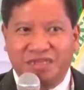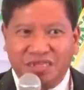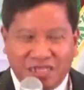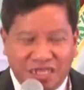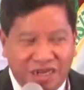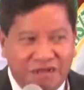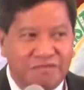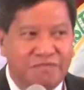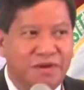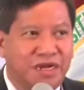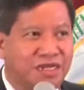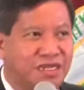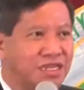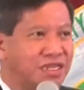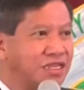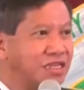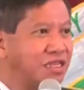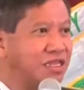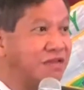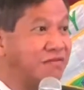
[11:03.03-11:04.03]
There's enough
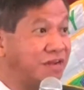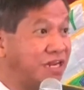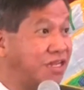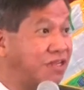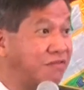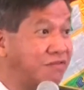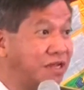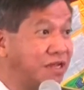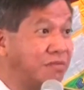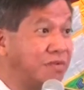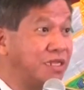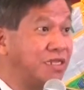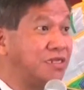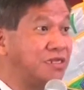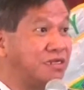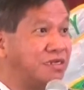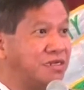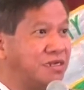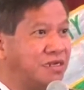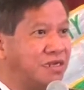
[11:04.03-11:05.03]
money, even in the
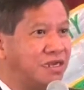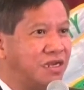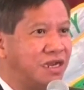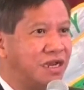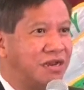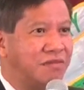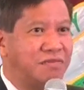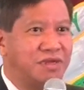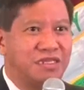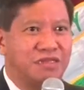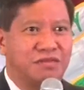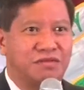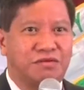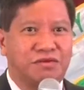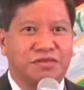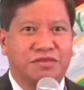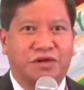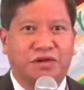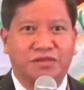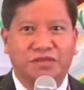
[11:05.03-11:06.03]
Philippines. I've been
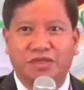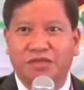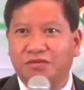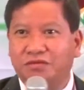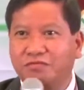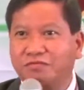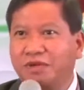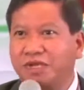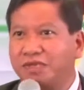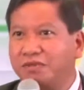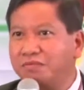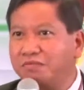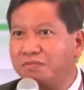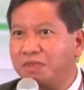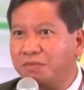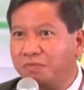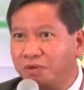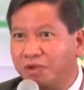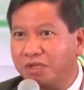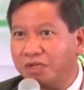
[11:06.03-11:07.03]
consulted by
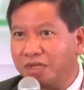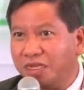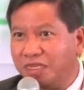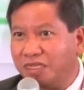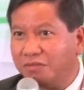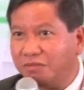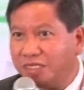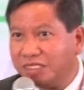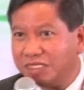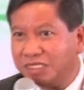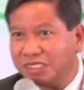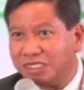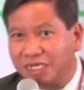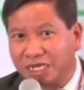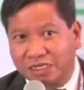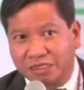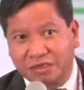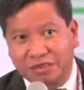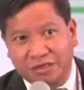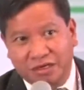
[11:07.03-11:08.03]
people in the business
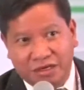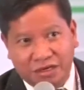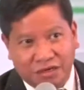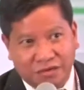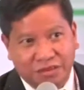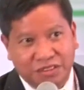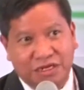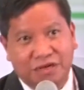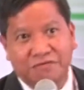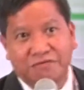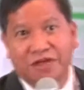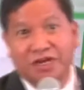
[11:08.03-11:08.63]
sector, which I'm